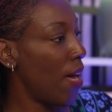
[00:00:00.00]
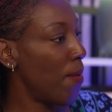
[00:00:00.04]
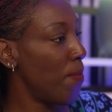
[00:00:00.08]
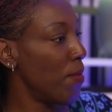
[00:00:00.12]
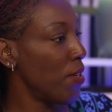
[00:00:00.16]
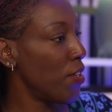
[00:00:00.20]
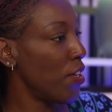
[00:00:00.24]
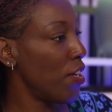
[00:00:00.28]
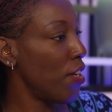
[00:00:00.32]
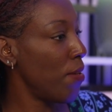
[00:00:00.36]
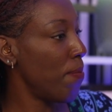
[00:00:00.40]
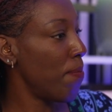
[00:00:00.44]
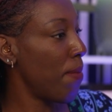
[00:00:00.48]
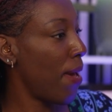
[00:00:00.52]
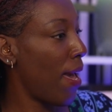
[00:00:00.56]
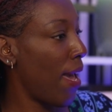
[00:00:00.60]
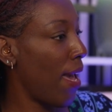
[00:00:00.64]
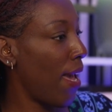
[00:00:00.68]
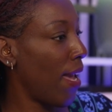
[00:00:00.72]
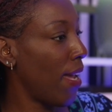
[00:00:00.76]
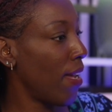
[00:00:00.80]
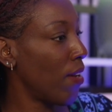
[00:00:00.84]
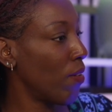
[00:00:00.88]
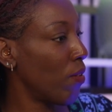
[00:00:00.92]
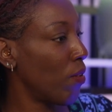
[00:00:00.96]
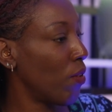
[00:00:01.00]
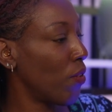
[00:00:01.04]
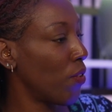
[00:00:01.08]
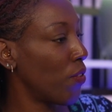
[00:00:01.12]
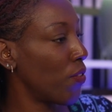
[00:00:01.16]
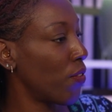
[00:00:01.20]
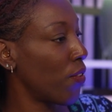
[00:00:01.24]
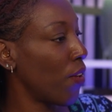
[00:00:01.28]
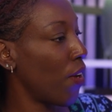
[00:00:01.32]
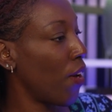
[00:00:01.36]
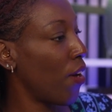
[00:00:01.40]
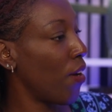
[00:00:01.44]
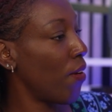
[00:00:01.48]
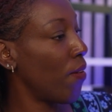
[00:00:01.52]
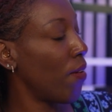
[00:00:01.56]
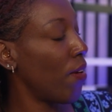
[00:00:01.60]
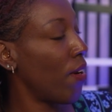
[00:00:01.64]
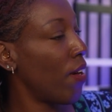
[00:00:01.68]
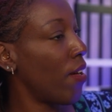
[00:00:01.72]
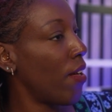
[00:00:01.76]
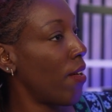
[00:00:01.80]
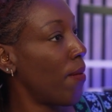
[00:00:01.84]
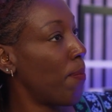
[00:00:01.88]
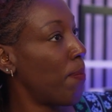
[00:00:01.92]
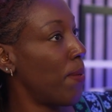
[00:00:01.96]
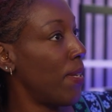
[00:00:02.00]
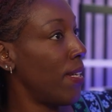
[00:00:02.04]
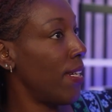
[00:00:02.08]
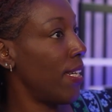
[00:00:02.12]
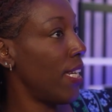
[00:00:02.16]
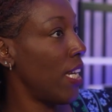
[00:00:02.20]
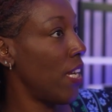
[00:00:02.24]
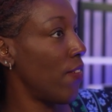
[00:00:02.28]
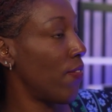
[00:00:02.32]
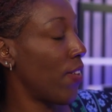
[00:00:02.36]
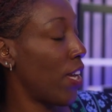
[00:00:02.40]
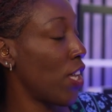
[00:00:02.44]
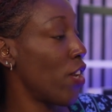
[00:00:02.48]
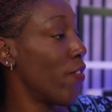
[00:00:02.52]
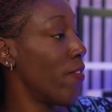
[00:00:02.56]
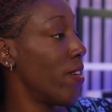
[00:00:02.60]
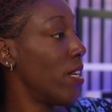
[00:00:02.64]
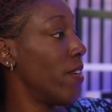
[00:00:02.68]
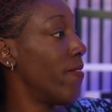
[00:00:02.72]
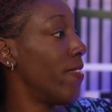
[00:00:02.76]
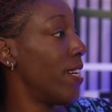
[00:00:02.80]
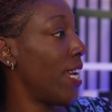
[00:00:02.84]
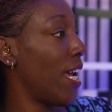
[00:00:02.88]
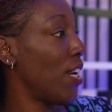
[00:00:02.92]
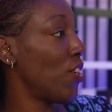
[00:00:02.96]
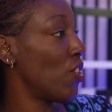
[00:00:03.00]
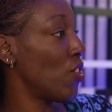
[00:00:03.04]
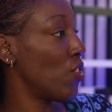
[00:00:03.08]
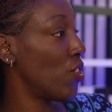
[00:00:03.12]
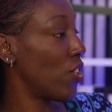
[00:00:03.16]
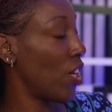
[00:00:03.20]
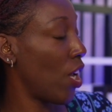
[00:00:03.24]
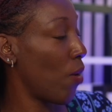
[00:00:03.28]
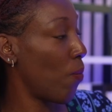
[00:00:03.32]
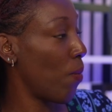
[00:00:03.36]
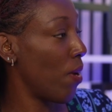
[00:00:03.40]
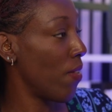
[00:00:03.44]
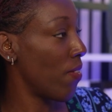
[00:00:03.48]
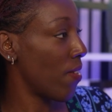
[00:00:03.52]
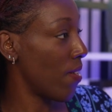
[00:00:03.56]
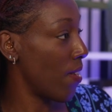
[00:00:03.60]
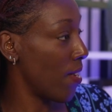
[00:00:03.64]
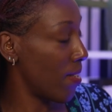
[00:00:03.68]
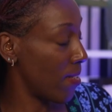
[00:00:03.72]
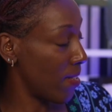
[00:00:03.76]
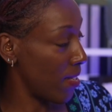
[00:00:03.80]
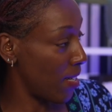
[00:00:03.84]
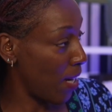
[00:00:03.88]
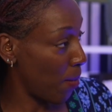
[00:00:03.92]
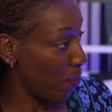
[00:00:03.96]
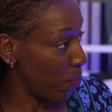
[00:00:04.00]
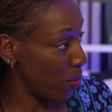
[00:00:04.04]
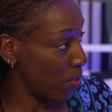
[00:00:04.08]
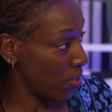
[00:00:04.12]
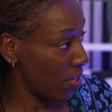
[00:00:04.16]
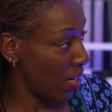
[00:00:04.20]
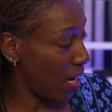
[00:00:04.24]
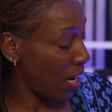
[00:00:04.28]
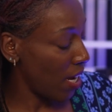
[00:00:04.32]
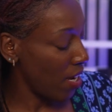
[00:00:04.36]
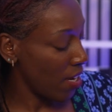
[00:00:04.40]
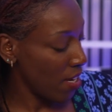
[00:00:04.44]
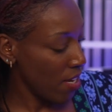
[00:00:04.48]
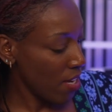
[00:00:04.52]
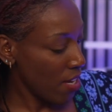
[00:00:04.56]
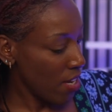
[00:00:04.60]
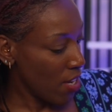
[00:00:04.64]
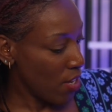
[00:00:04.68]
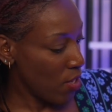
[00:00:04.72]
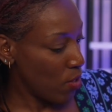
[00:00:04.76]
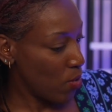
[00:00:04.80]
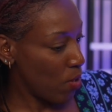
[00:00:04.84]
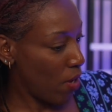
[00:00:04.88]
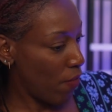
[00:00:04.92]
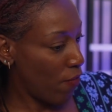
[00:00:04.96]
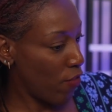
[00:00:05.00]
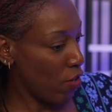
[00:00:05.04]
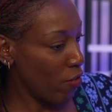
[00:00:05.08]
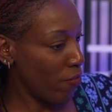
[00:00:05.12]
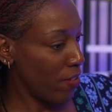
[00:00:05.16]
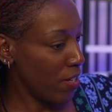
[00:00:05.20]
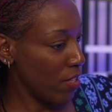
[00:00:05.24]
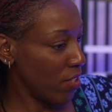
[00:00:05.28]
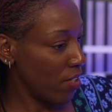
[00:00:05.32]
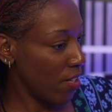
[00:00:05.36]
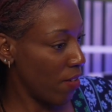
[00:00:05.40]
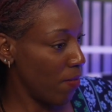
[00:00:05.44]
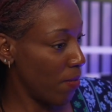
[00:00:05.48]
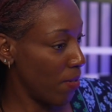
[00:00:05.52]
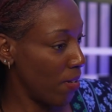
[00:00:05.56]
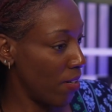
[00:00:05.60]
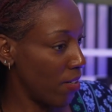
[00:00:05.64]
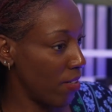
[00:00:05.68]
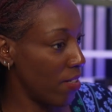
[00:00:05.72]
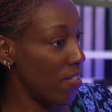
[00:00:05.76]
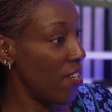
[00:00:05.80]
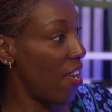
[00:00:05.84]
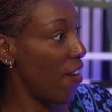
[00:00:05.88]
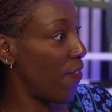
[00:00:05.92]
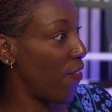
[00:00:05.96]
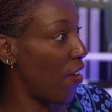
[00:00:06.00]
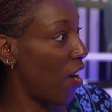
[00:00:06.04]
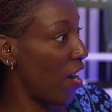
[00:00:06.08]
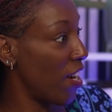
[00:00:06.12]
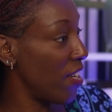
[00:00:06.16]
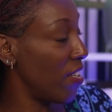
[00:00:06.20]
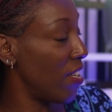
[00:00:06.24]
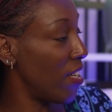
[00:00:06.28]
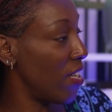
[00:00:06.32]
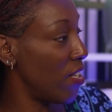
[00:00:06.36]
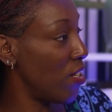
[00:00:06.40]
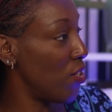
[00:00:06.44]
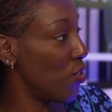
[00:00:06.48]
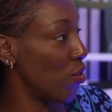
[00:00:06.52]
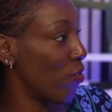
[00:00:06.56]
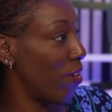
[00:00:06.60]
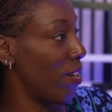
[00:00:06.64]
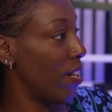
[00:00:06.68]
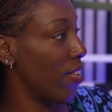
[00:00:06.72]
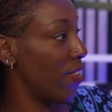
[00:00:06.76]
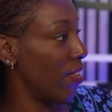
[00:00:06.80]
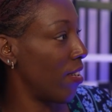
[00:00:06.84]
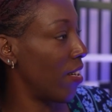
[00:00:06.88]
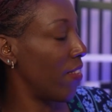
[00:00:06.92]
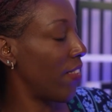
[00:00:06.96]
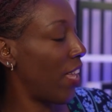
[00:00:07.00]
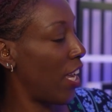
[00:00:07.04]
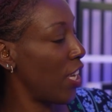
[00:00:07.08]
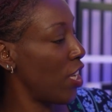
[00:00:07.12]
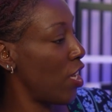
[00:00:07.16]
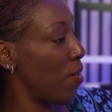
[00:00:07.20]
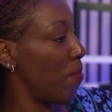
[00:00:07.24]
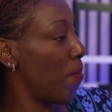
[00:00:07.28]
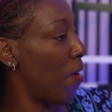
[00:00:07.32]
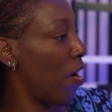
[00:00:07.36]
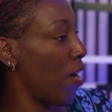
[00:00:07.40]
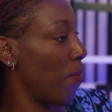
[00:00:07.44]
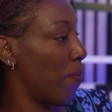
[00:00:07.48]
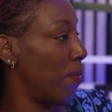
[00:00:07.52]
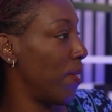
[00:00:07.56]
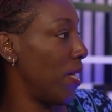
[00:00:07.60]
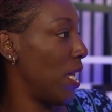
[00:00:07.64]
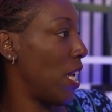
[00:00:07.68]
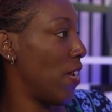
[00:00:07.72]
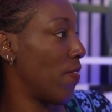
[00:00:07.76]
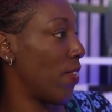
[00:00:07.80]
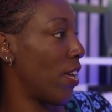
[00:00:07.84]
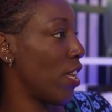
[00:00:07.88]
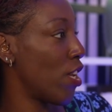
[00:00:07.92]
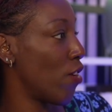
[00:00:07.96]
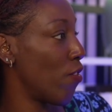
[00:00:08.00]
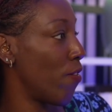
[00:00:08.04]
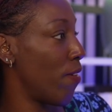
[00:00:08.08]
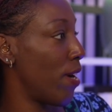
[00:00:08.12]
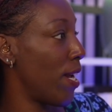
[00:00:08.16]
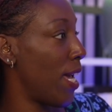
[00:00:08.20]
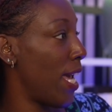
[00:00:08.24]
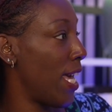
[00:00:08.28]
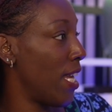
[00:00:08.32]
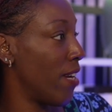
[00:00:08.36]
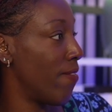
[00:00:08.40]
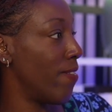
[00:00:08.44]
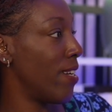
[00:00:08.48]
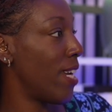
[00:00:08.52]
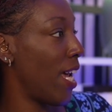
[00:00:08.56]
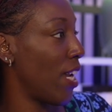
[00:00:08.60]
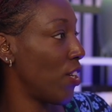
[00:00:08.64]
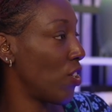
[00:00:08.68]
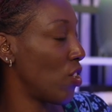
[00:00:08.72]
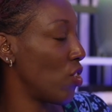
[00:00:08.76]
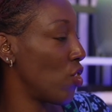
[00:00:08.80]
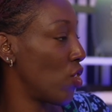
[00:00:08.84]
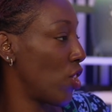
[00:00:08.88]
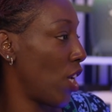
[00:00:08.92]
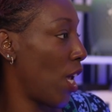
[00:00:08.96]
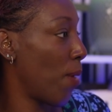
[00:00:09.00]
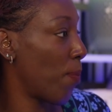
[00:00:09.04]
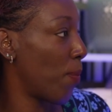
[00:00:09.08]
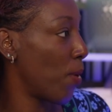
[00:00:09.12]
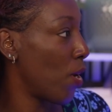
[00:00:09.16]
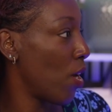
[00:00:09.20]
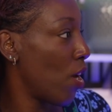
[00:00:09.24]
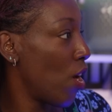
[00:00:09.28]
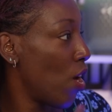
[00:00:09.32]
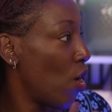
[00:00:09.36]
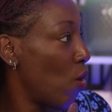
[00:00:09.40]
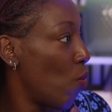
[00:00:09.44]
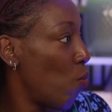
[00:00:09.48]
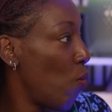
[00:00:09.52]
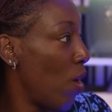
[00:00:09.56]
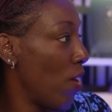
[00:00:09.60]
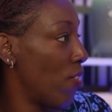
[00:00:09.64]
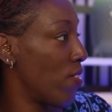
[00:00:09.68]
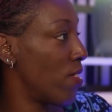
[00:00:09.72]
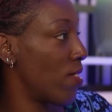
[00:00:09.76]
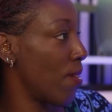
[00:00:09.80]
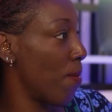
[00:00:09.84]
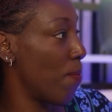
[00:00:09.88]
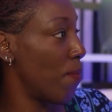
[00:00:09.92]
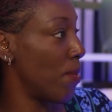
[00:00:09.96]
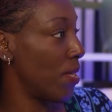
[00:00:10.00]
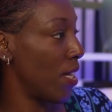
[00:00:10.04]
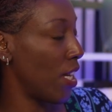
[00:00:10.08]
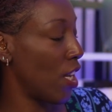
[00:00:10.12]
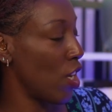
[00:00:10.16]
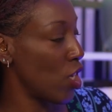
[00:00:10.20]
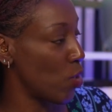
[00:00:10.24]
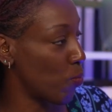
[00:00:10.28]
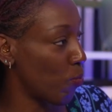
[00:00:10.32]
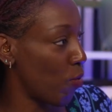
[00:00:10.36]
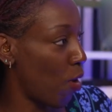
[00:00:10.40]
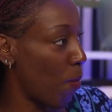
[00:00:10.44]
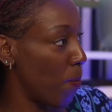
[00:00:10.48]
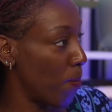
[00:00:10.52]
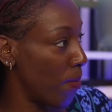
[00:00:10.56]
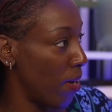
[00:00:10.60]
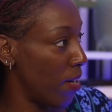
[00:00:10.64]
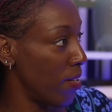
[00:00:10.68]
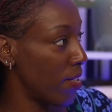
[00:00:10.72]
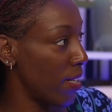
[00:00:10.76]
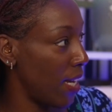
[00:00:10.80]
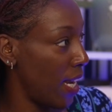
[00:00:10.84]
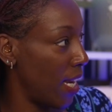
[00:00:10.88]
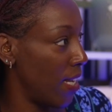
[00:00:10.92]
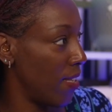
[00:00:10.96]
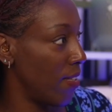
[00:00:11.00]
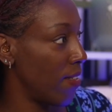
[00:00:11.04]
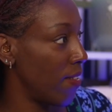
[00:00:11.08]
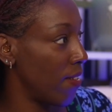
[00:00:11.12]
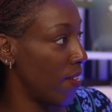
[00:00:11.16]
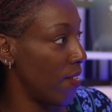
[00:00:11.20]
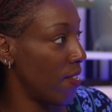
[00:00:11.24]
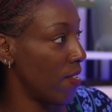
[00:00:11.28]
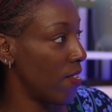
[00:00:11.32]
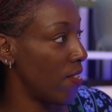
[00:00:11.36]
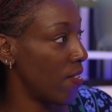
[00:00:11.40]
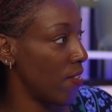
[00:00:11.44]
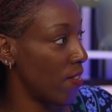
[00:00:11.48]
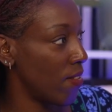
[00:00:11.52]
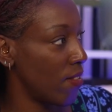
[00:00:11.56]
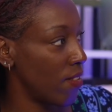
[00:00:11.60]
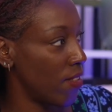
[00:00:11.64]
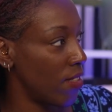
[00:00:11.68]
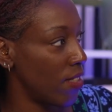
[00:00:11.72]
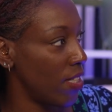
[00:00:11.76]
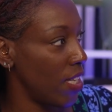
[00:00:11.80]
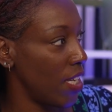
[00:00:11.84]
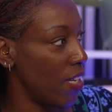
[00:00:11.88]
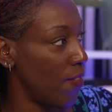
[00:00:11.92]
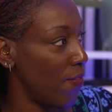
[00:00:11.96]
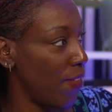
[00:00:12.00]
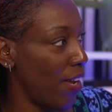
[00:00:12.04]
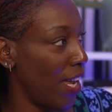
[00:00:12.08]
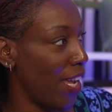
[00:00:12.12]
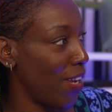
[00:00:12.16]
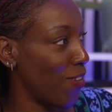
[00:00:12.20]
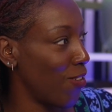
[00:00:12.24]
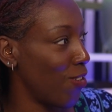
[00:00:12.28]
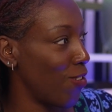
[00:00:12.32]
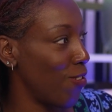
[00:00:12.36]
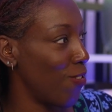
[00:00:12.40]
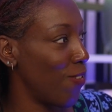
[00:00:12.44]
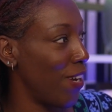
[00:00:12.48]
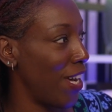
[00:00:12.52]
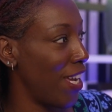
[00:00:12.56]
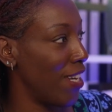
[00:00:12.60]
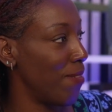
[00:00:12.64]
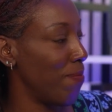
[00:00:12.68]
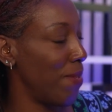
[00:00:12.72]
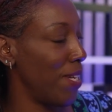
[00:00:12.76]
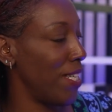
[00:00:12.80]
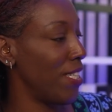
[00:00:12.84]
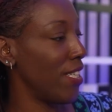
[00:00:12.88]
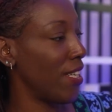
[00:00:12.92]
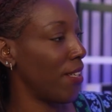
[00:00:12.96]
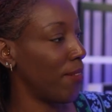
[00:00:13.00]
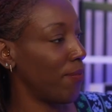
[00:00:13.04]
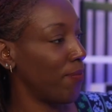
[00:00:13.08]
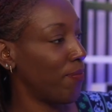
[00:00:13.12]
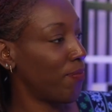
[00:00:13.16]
You may also believe that you're in a relationship with a celebrity. So if you're into Love Island or anything like that, you might believe that you're in a relationship with somebody who's prominent in TV or in media.